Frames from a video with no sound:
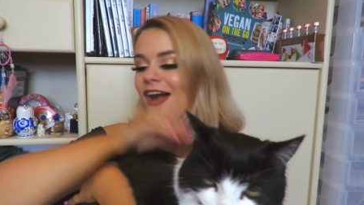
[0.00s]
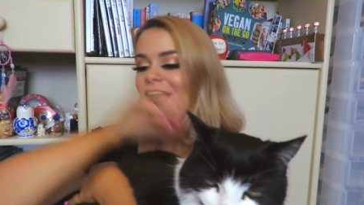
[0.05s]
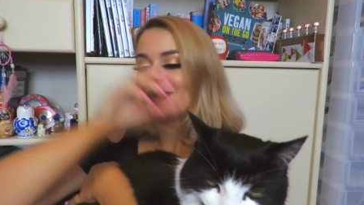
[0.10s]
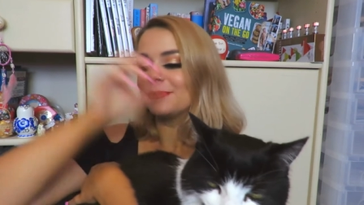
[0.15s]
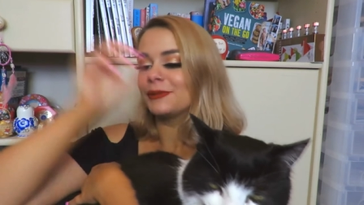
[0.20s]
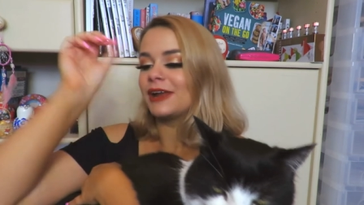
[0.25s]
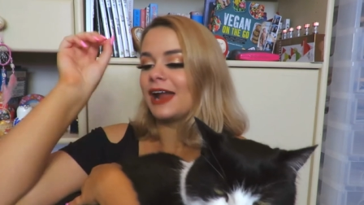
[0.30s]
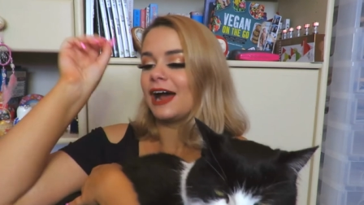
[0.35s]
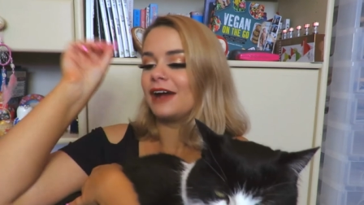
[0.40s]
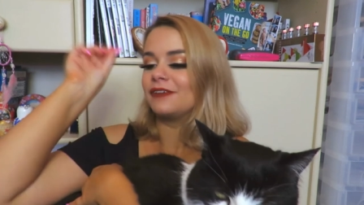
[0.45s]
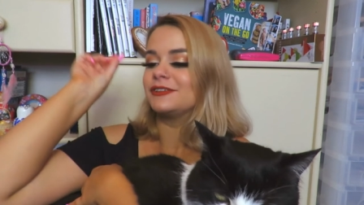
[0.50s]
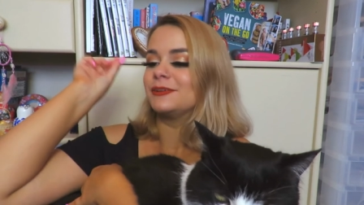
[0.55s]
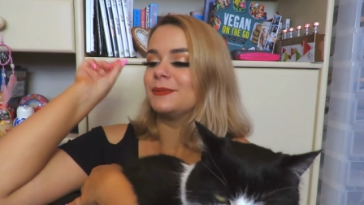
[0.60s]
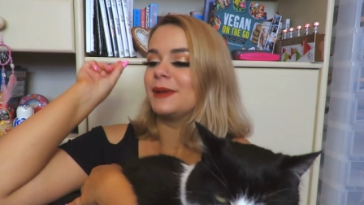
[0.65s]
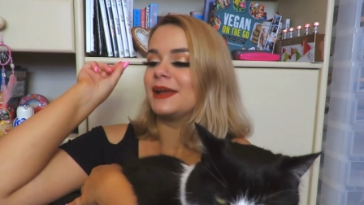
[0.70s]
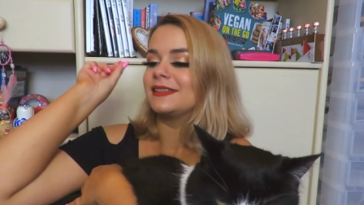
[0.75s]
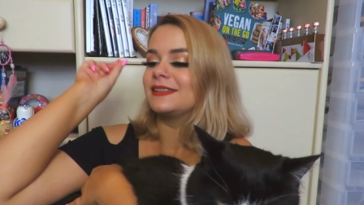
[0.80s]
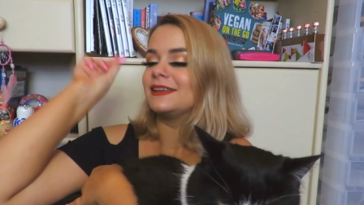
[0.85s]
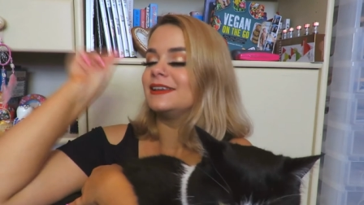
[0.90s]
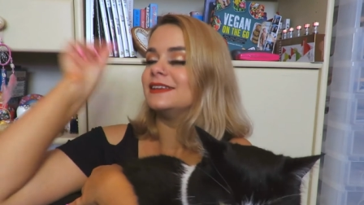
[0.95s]
I'm gonna have to
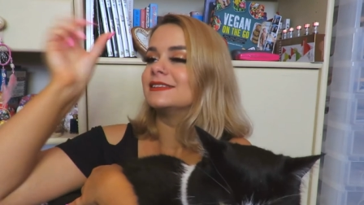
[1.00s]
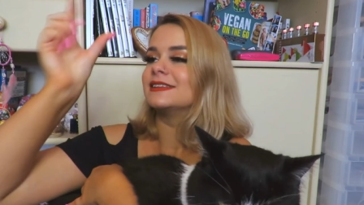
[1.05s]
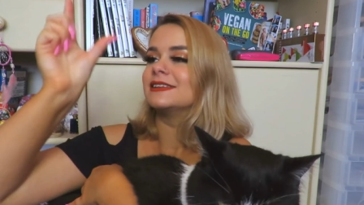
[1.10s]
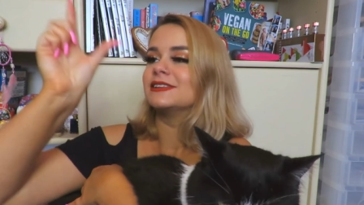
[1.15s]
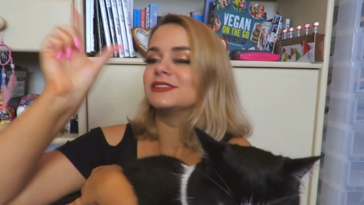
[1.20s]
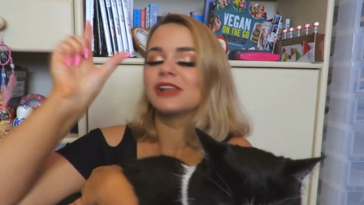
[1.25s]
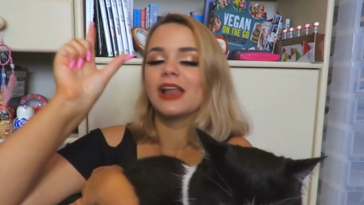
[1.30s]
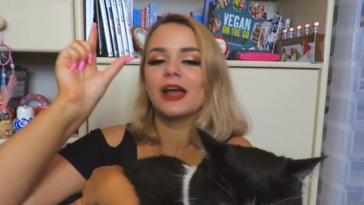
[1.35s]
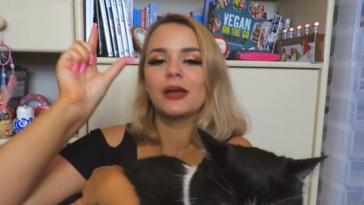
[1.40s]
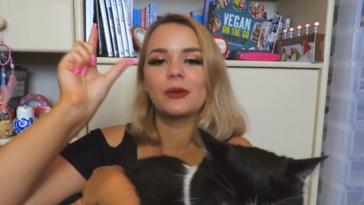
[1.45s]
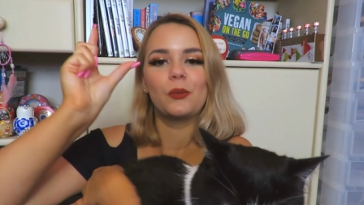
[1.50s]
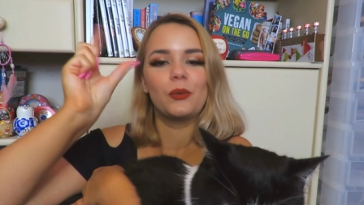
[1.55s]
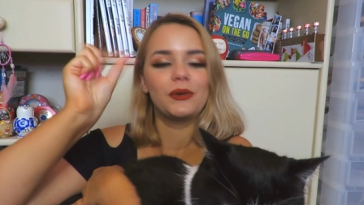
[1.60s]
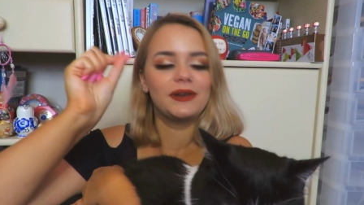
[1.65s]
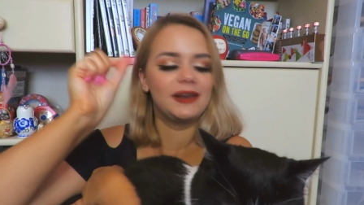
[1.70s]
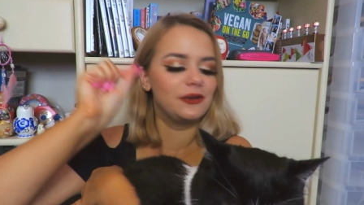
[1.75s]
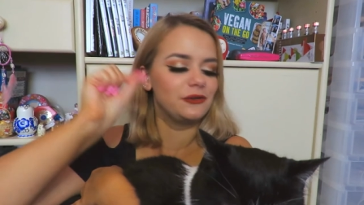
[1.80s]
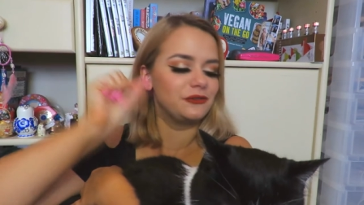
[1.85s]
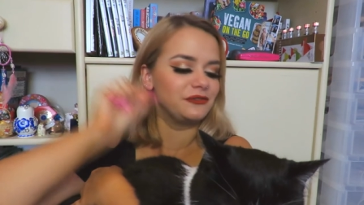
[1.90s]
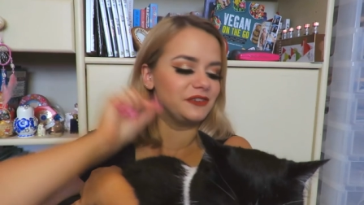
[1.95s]
make these into like
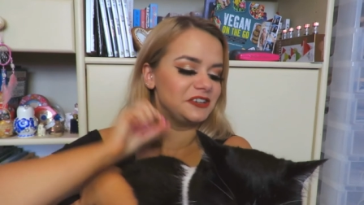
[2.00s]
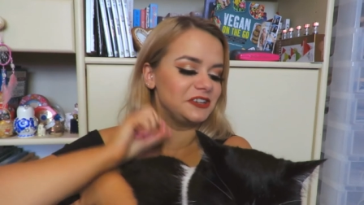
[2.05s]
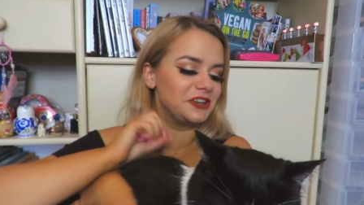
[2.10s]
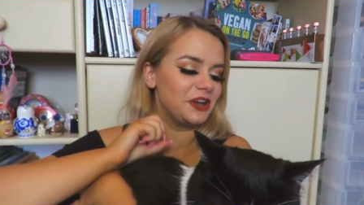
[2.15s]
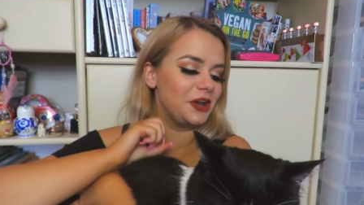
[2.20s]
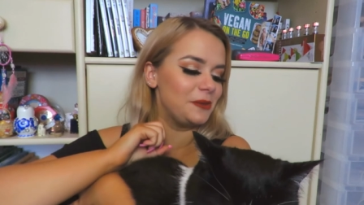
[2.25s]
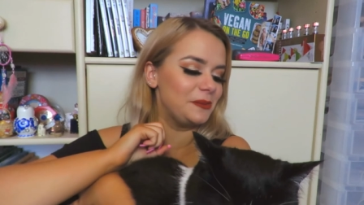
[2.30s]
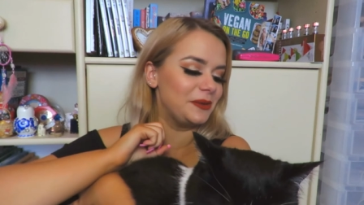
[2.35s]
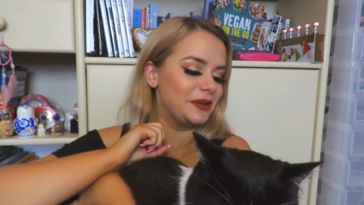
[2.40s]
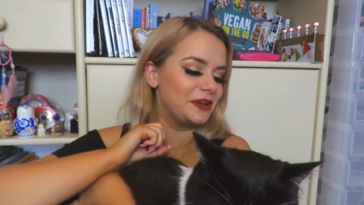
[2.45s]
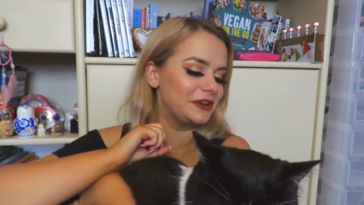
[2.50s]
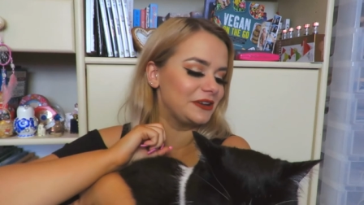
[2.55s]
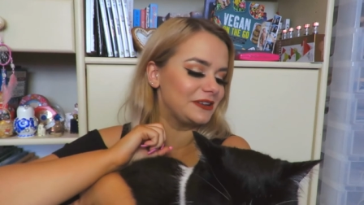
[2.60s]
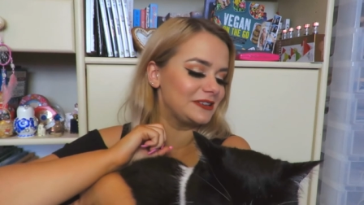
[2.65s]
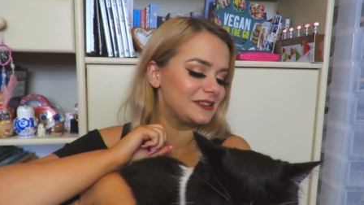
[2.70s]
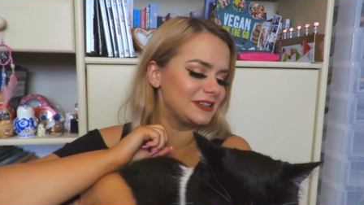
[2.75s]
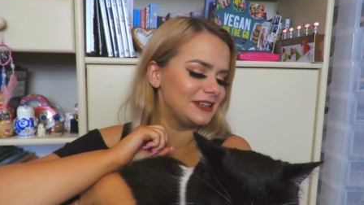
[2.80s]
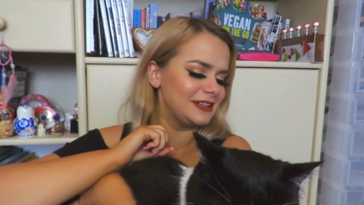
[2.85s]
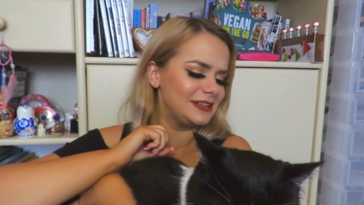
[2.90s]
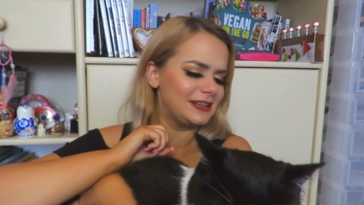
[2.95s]
one little video
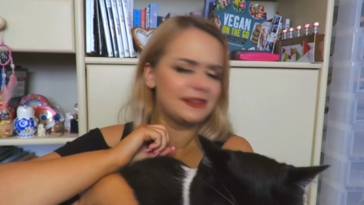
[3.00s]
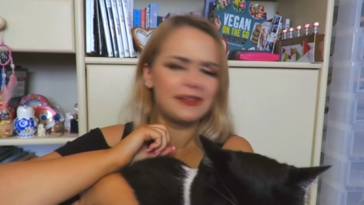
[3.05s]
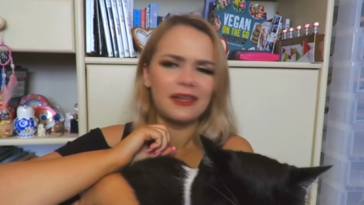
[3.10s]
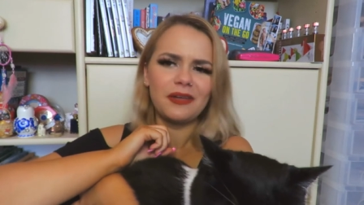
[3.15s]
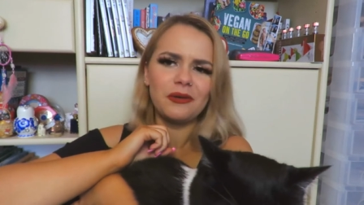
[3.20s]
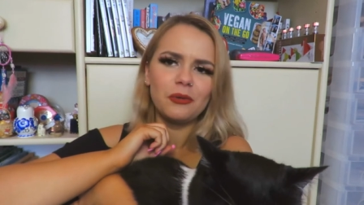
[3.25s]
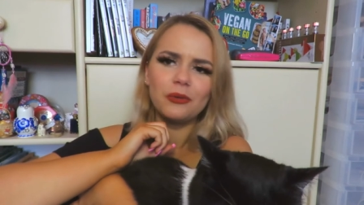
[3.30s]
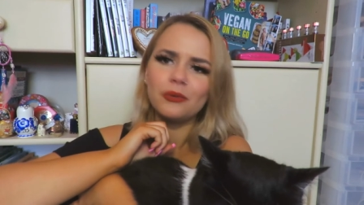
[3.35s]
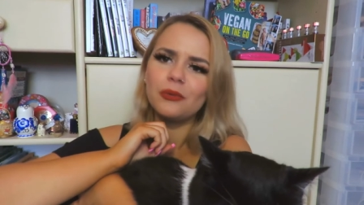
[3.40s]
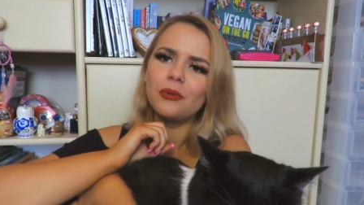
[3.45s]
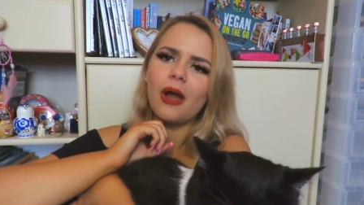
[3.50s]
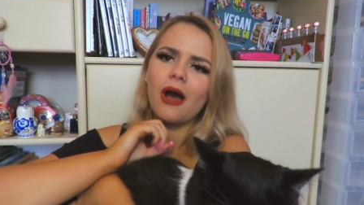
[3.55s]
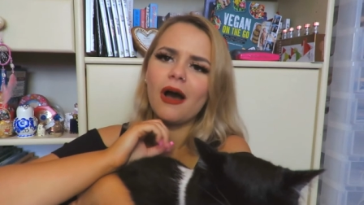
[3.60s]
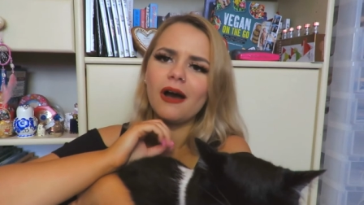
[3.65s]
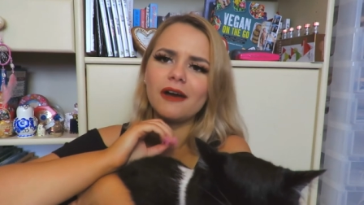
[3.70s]
because they are all